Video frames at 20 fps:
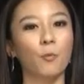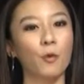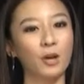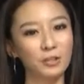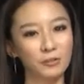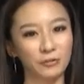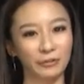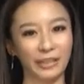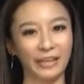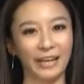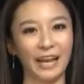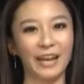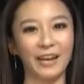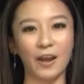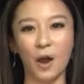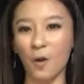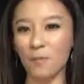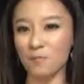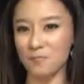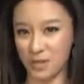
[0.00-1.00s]
wandering and
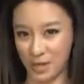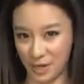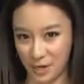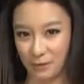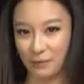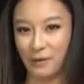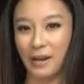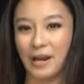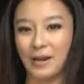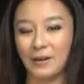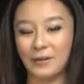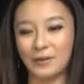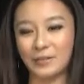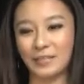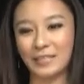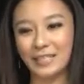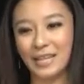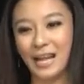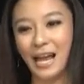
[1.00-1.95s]
hopping around.